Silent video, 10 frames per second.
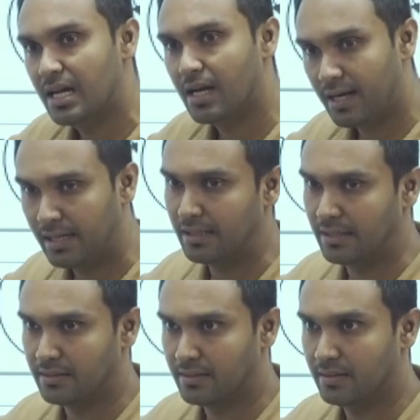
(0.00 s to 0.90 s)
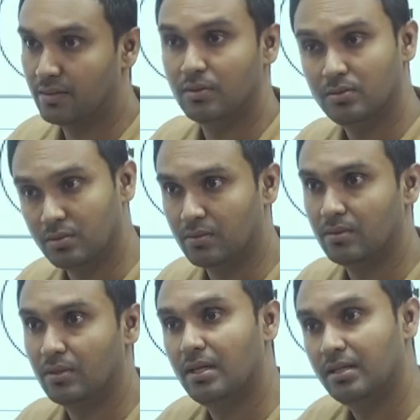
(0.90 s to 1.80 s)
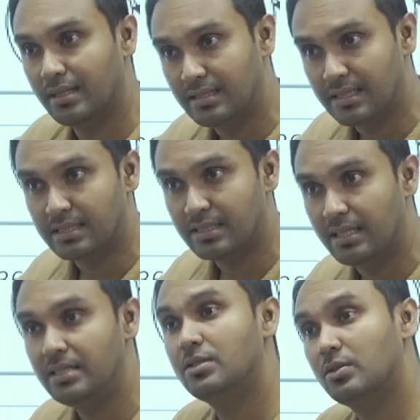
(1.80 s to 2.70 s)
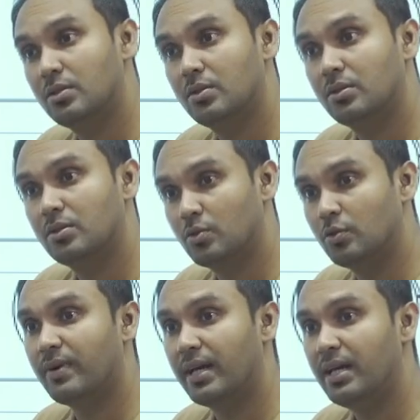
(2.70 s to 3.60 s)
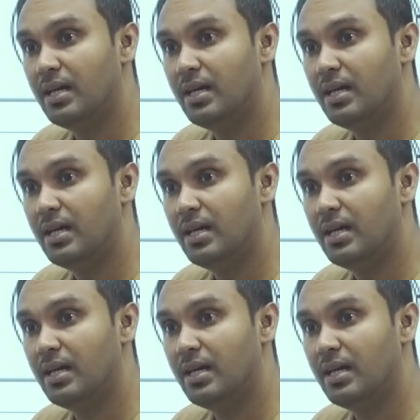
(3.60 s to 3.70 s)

radians. No. 360 is 2 phi